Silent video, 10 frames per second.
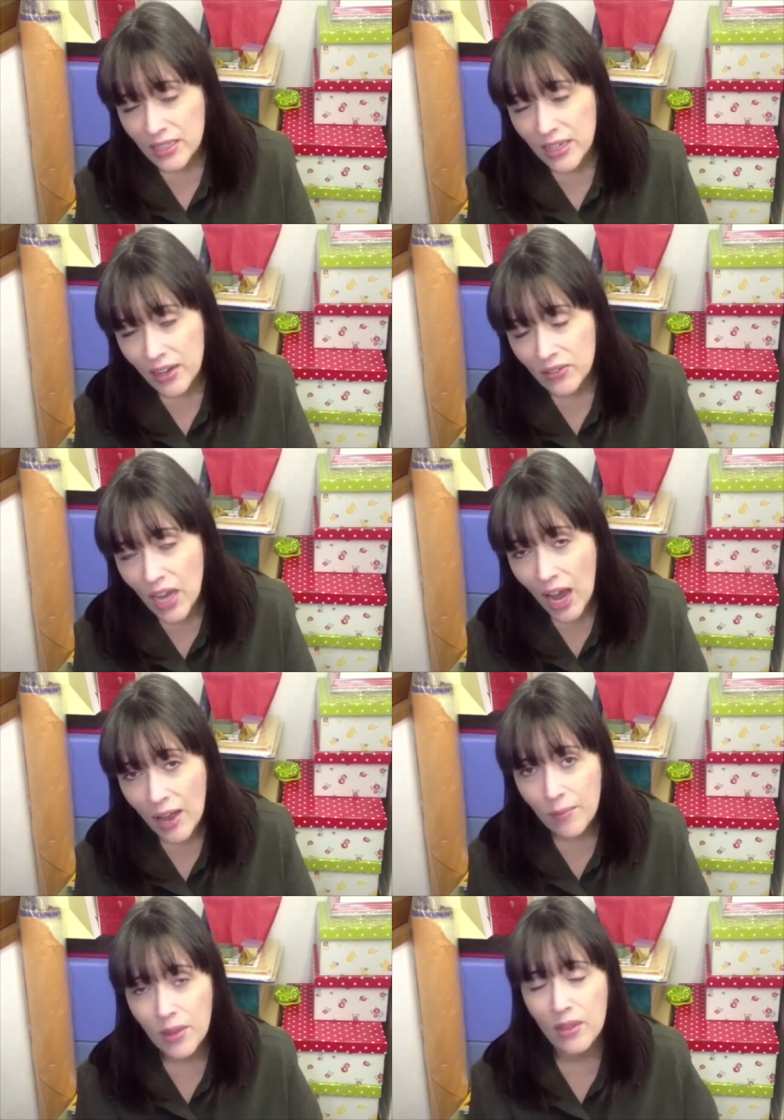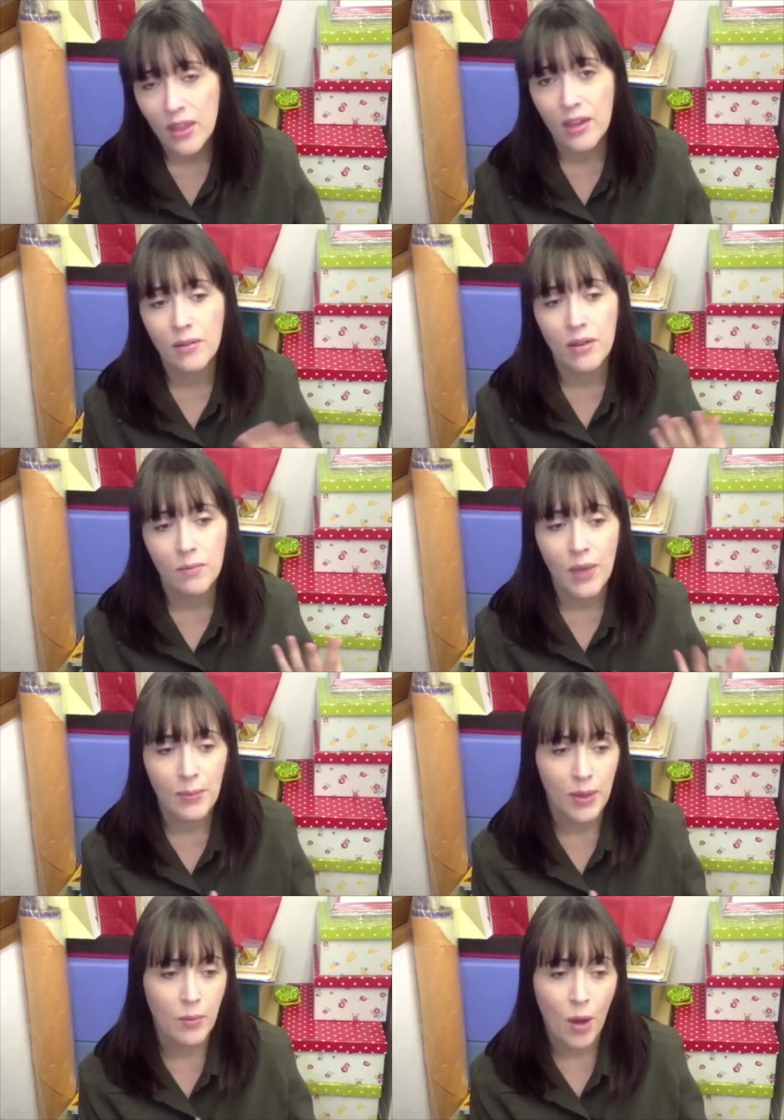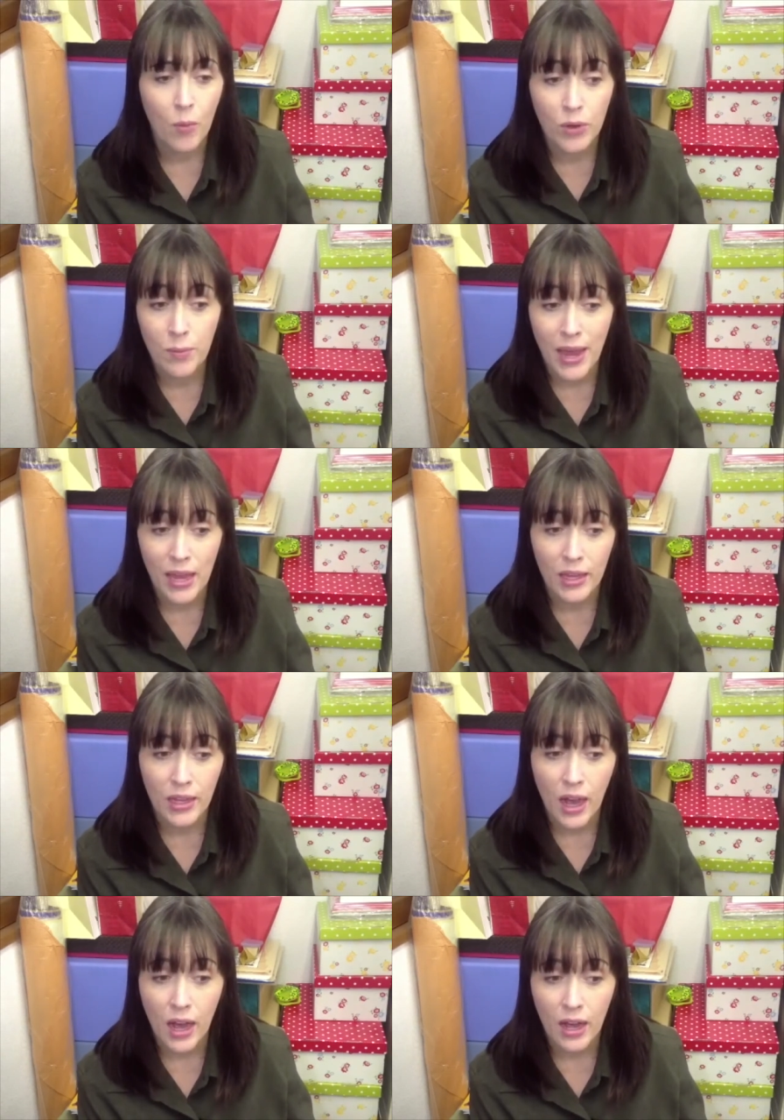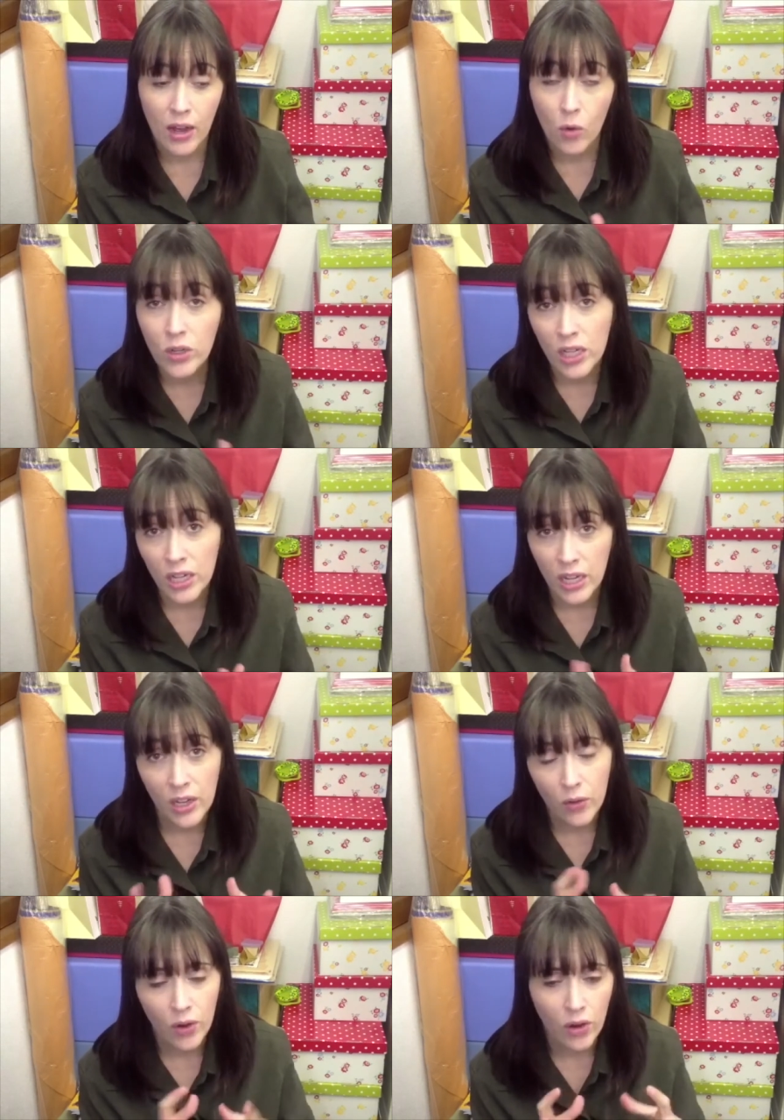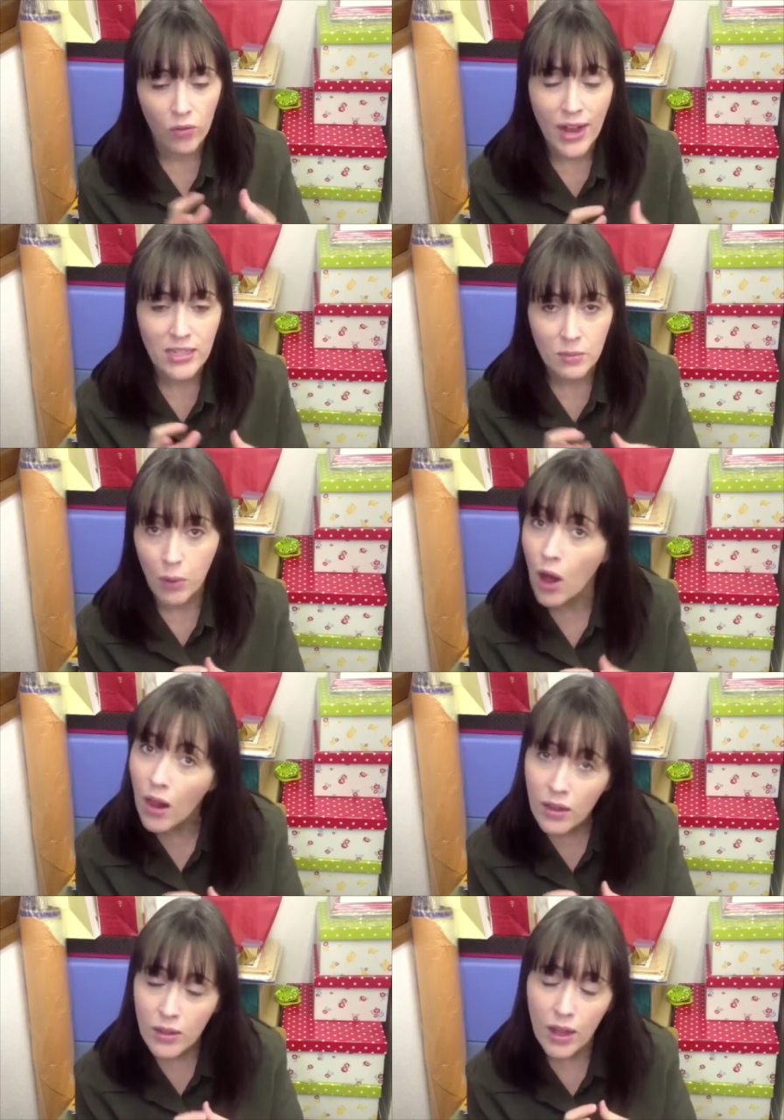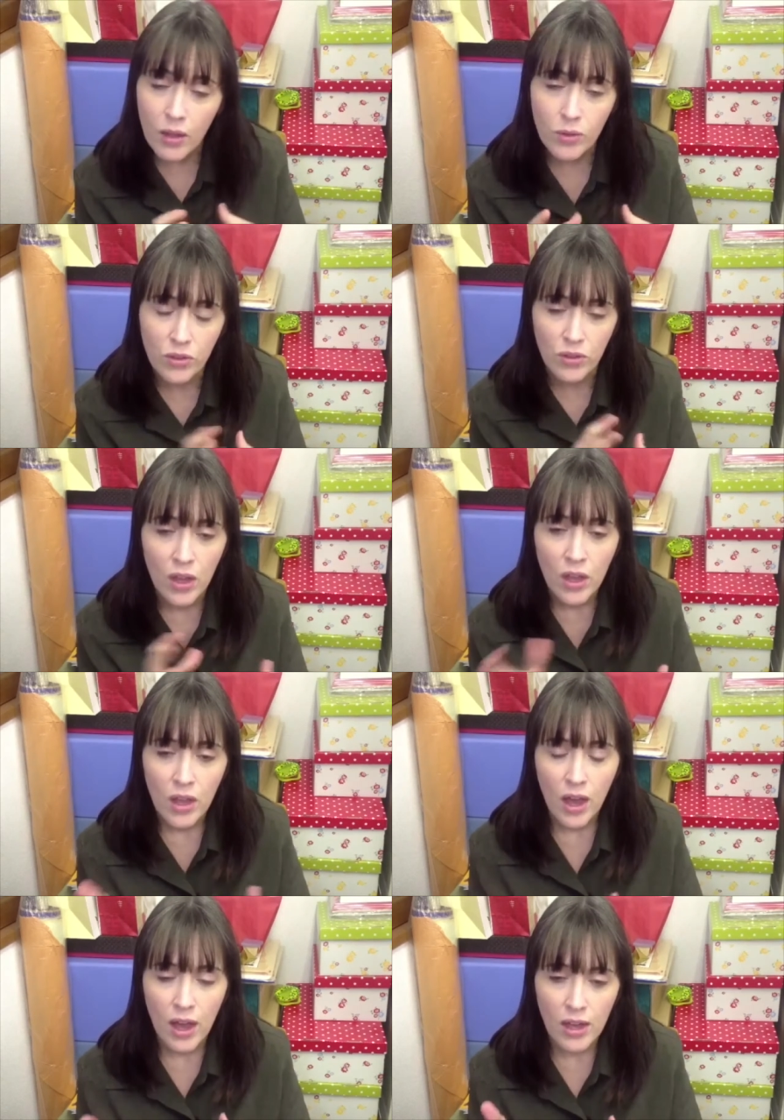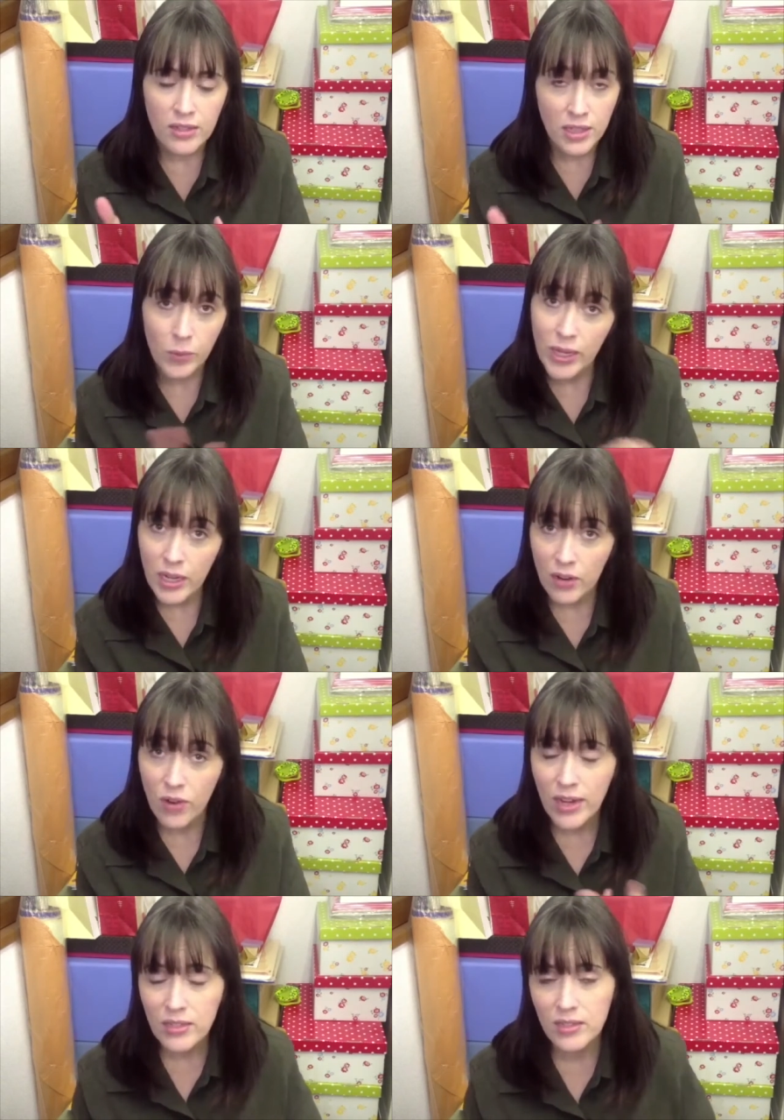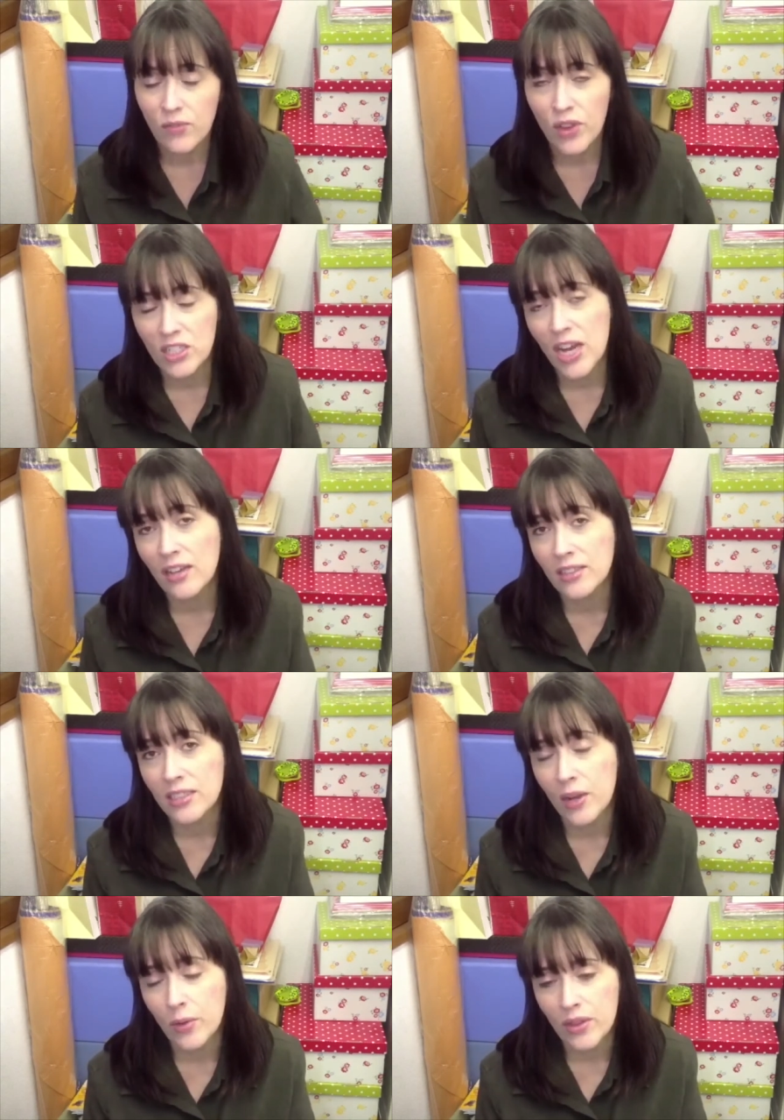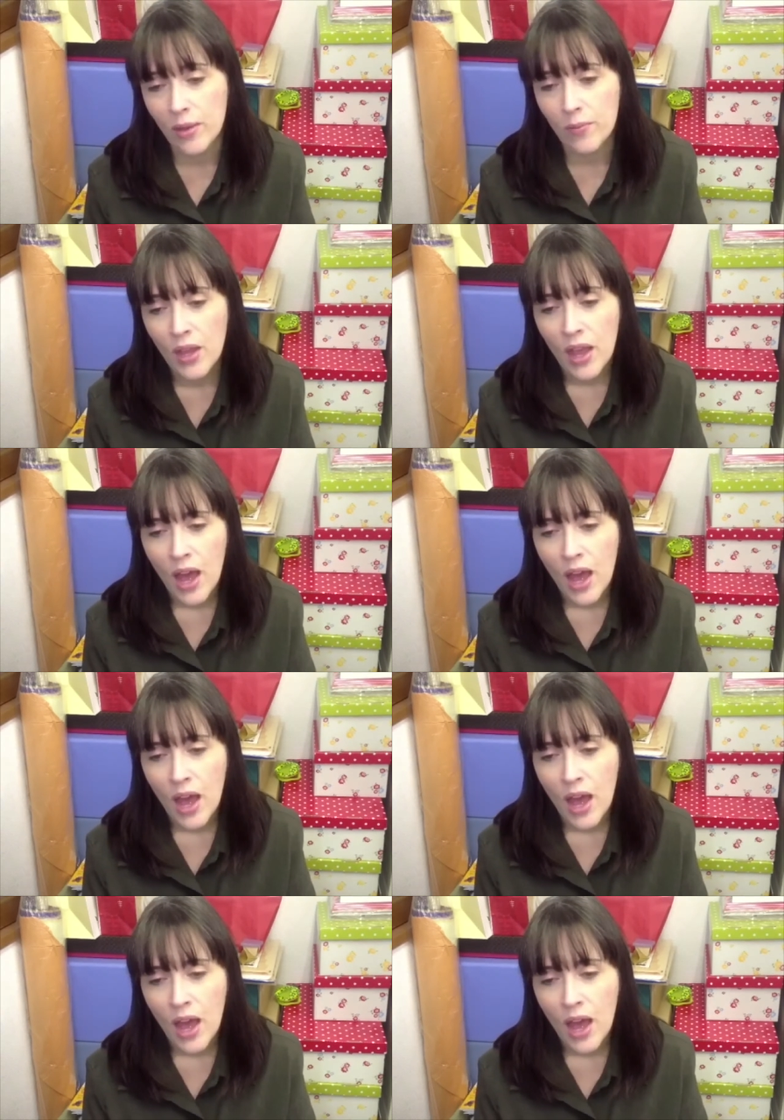doesn't have time, then maybe a mom would make onigiri, or a rice ball with seaweed and rice for the child to take with them.